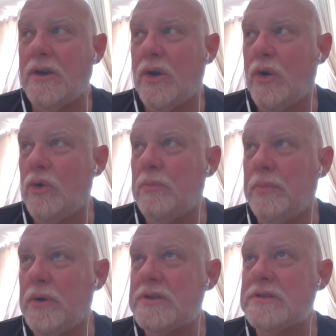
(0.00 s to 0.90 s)
whole
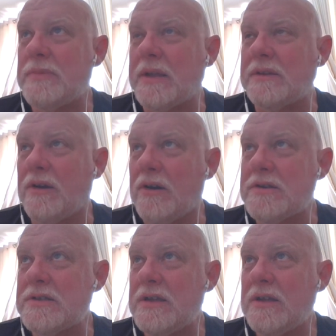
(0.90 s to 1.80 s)
books about
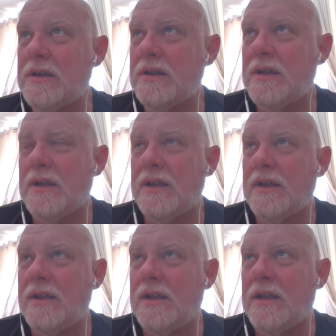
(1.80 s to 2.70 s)
Tarzan,
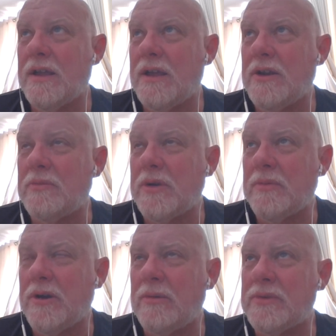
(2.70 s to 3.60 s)
and my
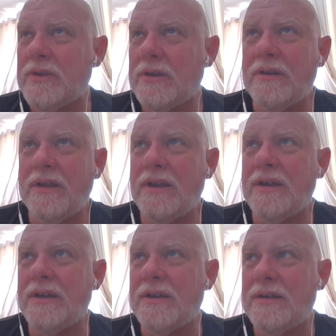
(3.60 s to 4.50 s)
mom was like, oh
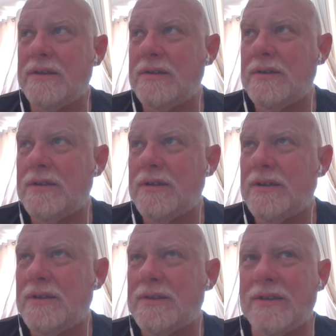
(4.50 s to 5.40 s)
yeah.
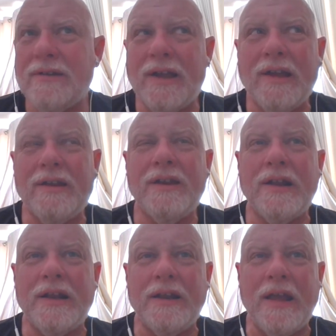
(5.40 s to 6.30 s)
So like, how did
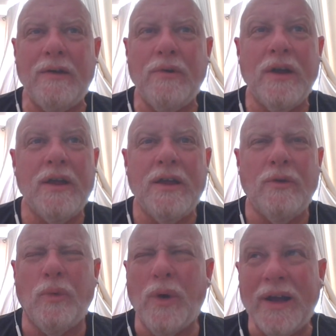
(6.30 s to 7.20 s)
I? How?
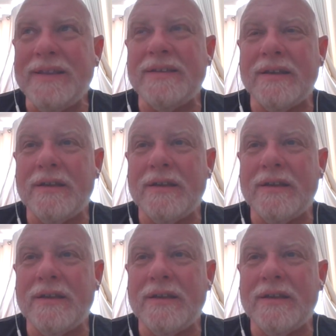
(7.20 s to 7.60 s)
What?